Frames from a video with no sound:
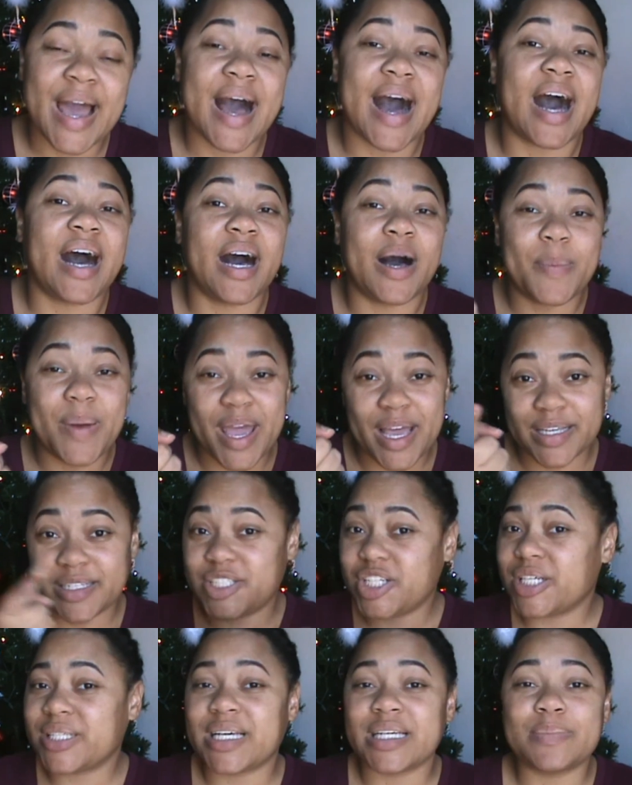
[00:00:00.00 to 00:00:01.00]
Um, and
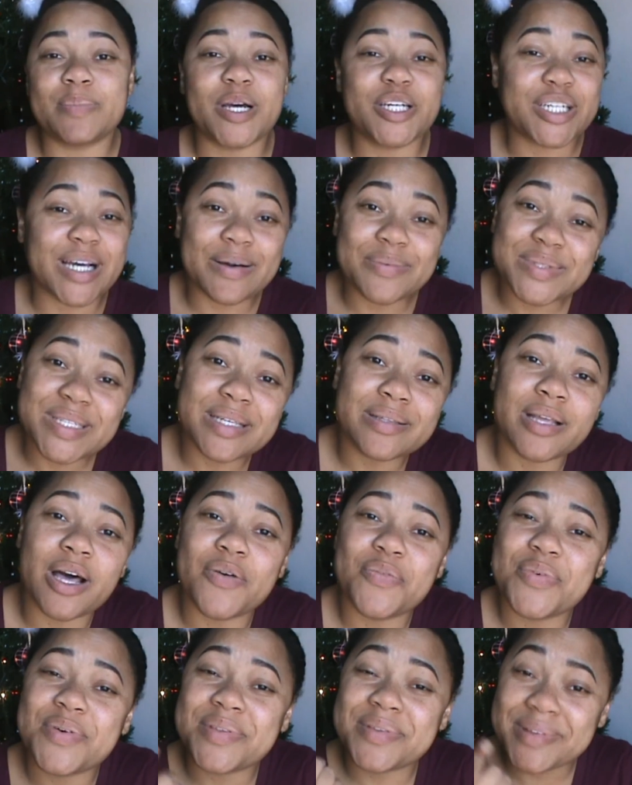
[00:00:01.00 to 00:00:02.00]
just as much I was in
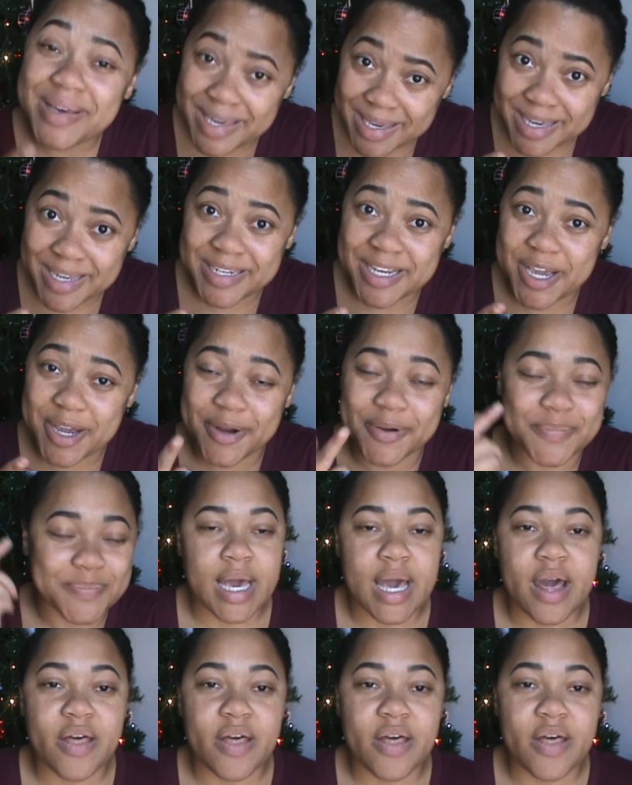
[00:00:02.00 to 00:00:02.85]
love with Lincoln here.